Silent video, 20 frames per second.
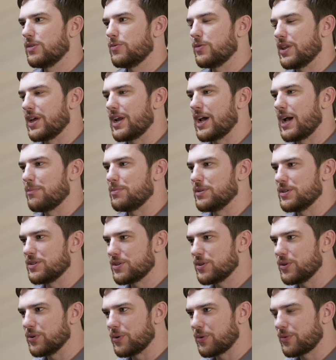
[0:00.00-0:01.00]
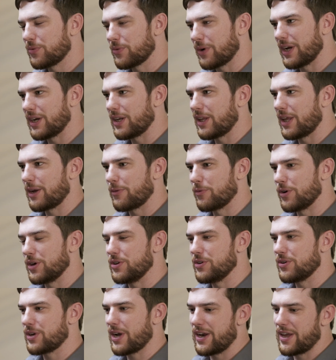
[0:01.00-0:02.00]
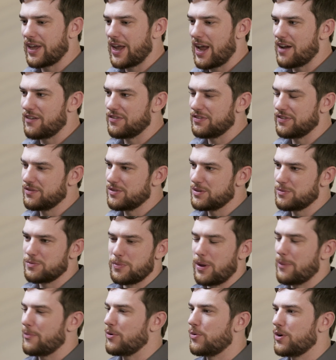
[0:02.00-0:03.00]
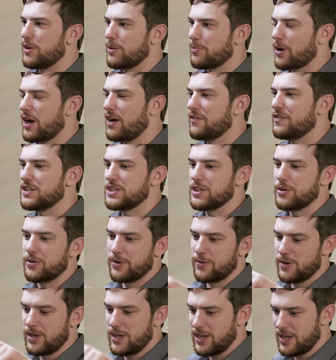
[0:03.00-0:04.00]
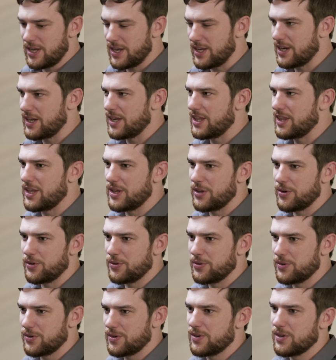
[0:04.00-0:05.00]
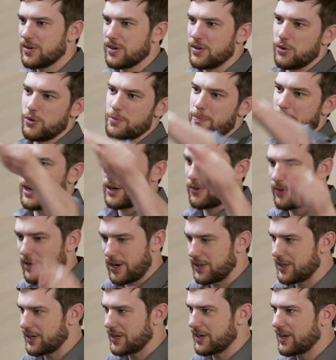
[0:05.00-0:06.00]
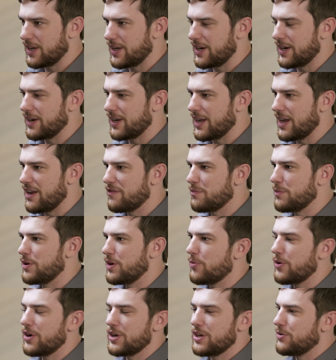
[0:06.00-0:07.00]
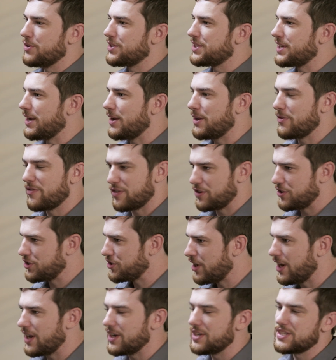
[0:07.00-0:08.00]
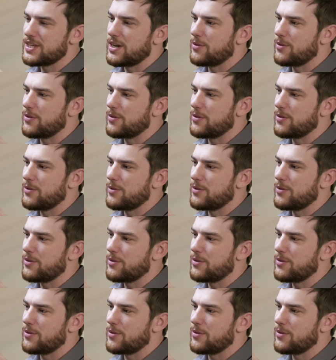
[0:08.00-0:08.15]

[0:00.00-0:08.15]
where that happens too, right? Like where you kind of have maybe one of the prophets, they'll hit it and then they'll loop back around and get it again. From when you were saying it, 1 John is